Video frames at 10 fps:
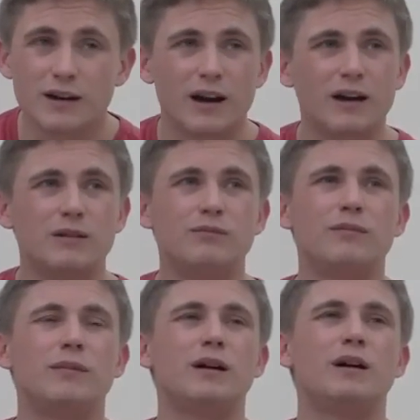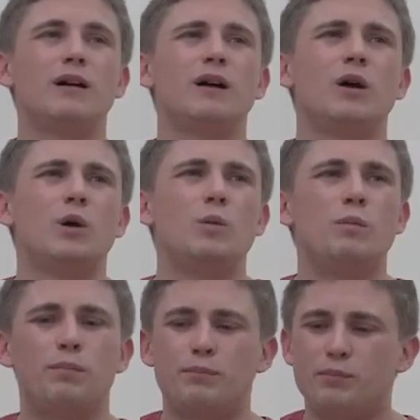Um,
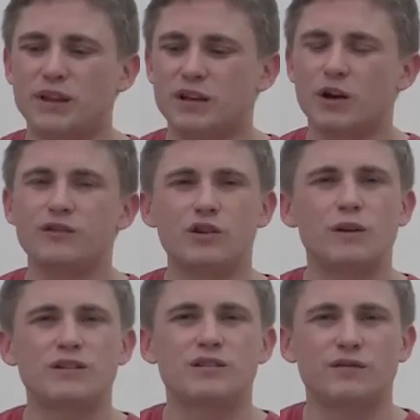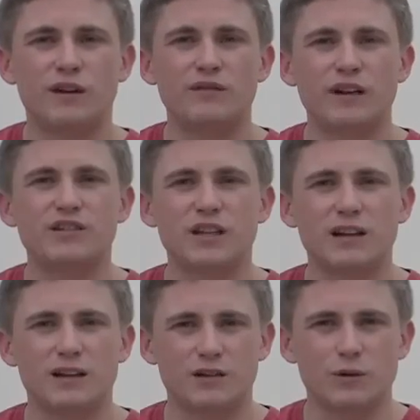but the consequences are very, very
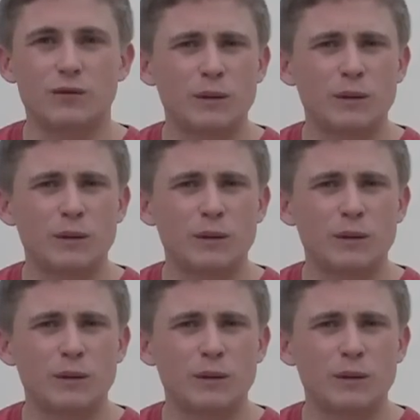subtle as well.